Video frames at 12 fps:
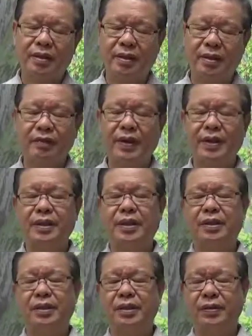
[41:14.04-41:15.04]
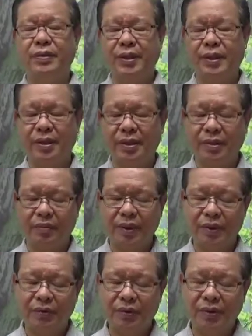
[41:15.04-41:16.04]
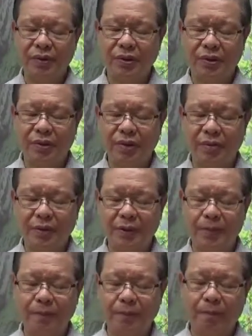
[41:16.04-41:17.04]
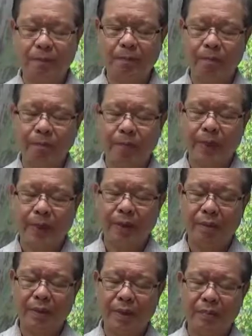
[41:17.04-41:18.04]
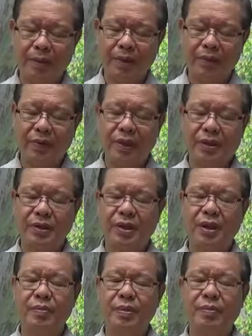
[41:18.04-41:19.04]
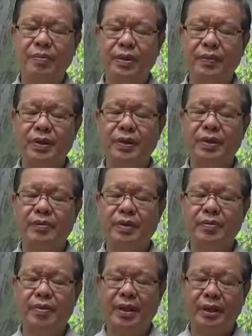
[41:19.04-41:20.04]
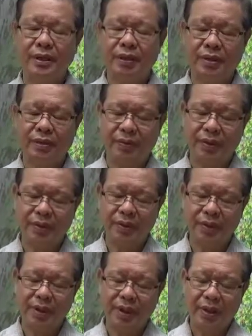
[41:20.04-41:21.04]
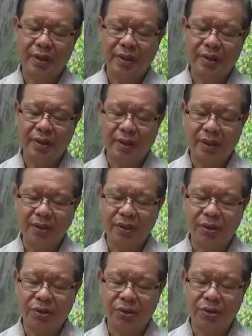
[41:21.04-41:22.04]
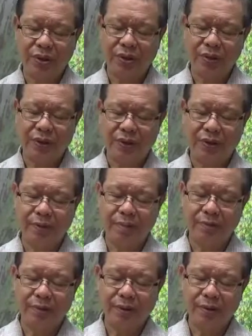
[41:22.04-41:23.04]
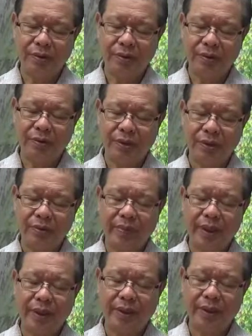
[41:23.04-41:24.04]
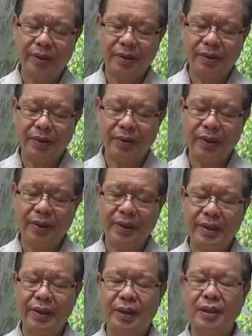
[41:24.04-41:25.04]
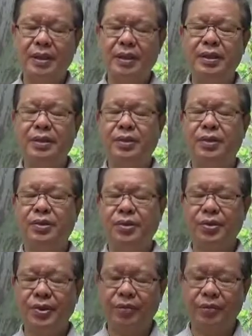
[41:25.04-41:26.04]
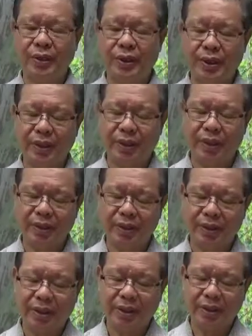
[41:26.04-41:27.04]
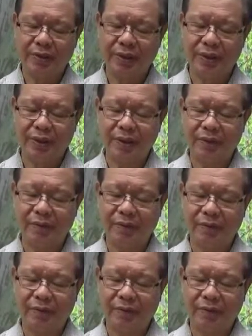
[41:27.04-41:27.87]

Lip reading: Reflecting in this way is wonderful good karma. With the power of such karma, may we be blessed with the courage and wisdom to aspire to attain at least stream winning in this life itself.